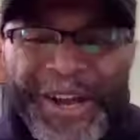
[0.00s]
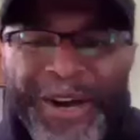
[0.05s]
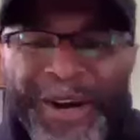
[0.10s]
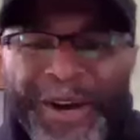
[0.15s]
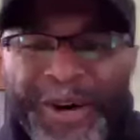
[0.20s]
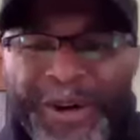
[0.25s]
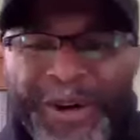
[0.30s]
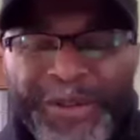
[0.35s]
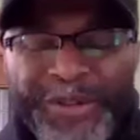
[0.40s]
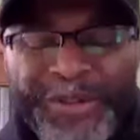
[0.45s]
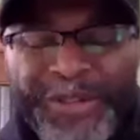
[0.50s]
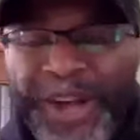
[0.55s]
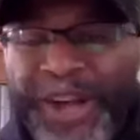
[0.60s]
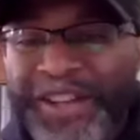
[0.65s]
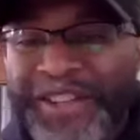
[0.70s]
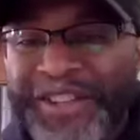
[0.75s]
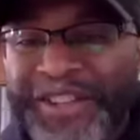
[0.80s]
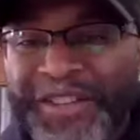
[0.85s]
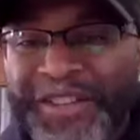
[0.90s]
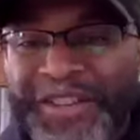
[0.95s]
So,
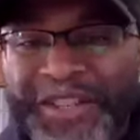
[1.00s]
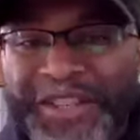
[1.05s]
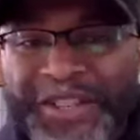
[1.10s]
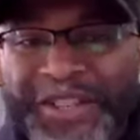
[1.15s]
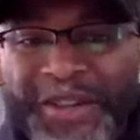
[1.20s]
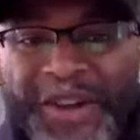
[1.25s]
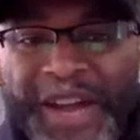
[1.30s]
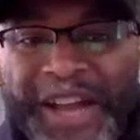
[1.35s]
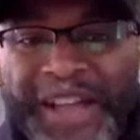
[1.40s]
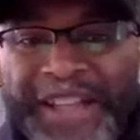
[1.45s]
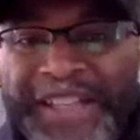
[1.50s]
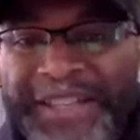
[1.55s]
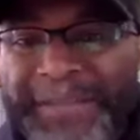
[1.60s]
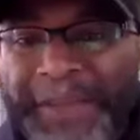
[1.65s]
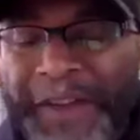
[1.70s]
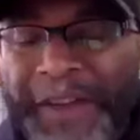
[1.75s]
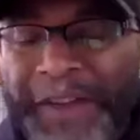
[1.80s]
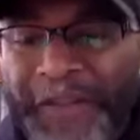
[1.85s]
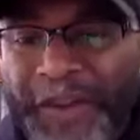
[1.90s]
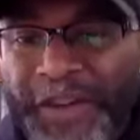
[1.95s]
long story short, I
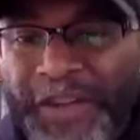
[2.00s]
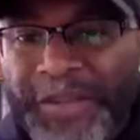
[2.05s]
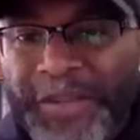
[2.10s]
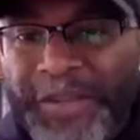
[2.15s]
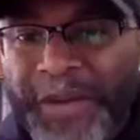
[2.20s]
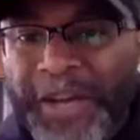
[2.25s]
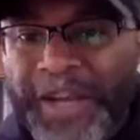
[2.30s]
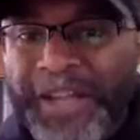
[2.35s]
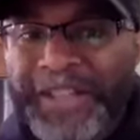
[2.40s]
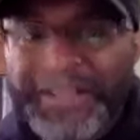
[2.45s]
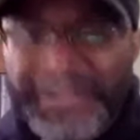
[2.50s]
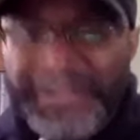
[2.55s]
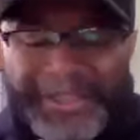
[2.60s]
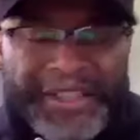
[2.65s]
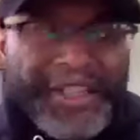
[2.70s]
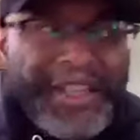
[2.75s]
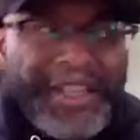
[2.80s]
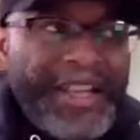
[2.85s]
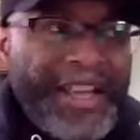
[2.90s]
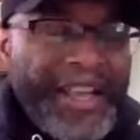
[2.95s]
did my first one.
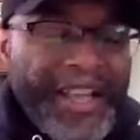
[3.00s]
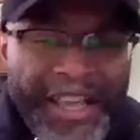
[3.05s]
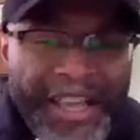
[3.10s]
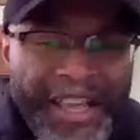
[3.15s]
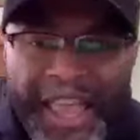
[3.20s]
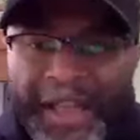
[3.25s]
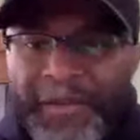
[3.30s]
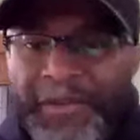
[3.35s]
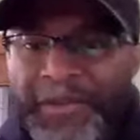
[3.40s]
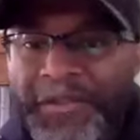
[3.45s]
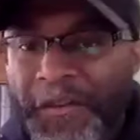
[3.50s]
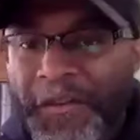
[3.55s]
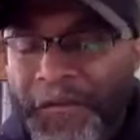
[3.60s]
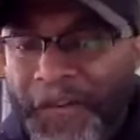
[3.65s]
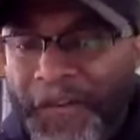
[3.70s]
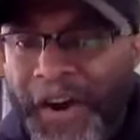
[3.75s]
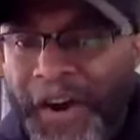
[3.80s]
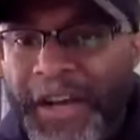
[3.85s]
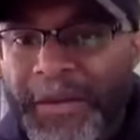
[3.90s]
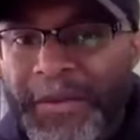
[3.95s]
It was for
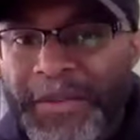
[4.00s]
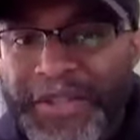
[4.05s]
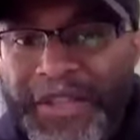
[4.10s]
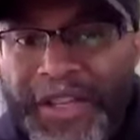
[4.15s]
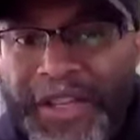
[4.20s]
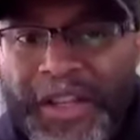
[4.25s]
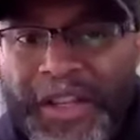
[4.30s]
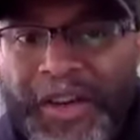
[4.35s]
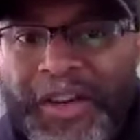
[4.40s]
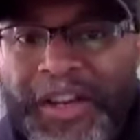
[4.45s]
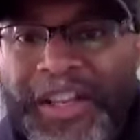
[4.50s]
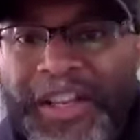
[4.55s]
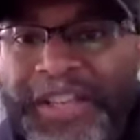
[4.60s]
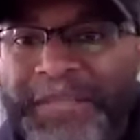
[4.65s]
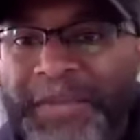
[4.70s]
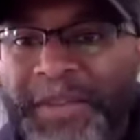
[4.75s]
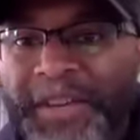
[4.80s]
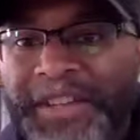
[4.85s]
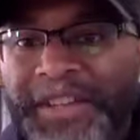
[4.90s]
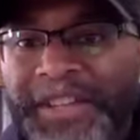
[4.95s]
fun. It was a good learning
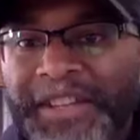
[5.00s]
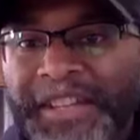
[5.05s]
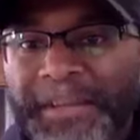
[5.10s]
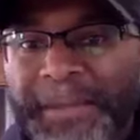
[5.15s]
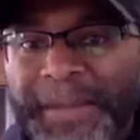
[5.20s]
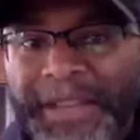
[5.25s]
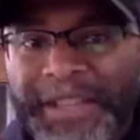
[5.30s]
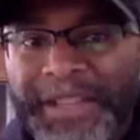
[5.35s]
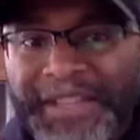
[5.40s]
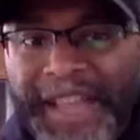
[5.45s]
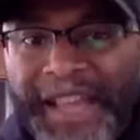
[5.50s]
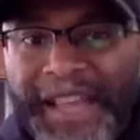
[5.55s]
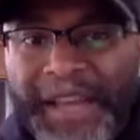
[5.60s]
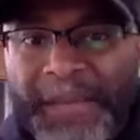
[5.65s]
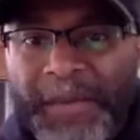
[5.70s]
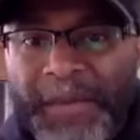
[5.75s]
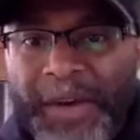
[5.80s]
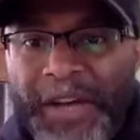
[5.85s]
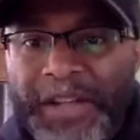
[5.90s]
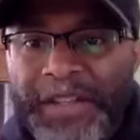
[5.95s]
experience. I did my
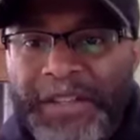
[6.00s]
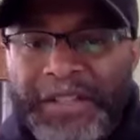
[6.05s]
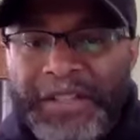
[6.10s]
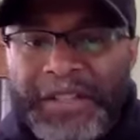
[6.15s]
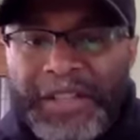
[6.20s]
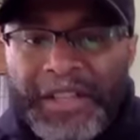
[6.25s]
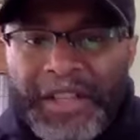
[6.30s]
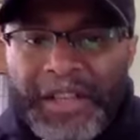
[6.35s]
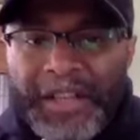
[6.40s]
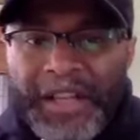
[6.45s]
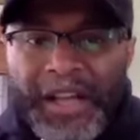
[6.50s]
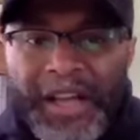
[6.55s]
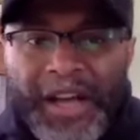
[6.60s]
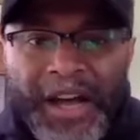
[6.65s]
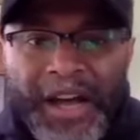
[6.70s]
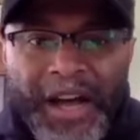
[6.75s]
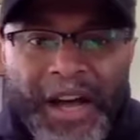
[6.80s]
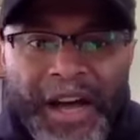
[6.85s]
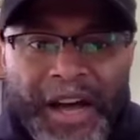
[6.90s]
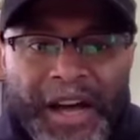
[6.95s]
second one.
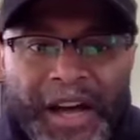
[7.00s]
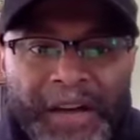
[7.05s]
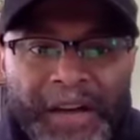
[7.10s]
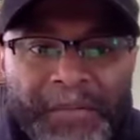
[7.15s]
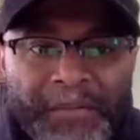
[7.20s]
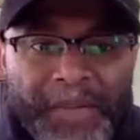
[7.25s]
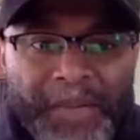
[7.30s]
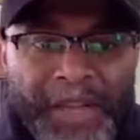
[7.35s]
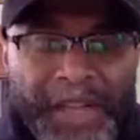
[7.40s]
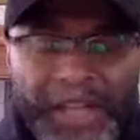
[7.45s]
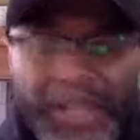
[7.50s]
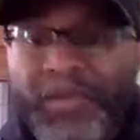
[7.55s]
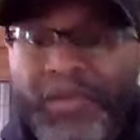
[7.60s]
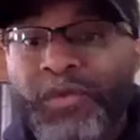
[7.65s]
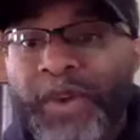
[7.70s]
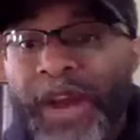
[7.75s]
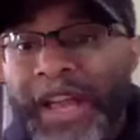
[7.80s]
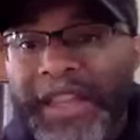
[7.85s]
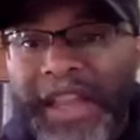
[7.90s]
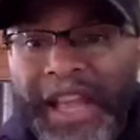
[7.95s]

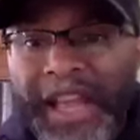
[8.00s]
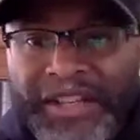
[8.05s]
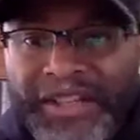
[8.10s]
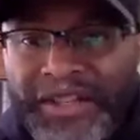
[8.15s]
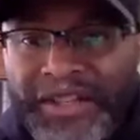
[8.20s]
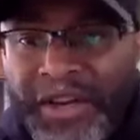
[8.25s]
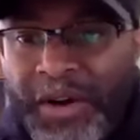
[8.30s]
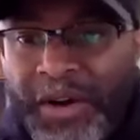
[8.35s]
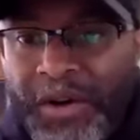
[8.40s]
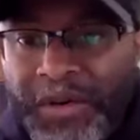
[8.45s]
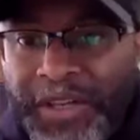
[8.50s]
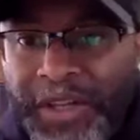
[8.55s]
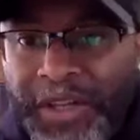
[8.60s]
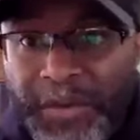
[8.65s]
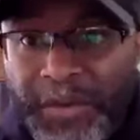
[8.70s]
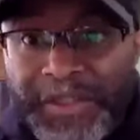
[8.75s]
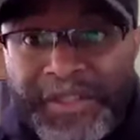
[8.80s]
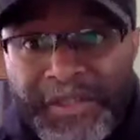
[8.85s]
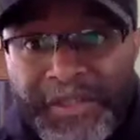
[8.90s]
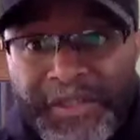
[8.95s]
You ran that show, and
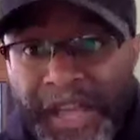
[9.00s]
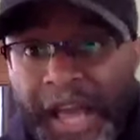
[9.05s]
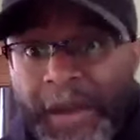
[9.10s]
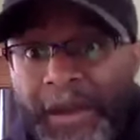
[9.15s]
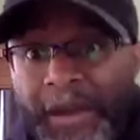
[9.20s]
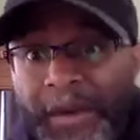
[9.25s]
it was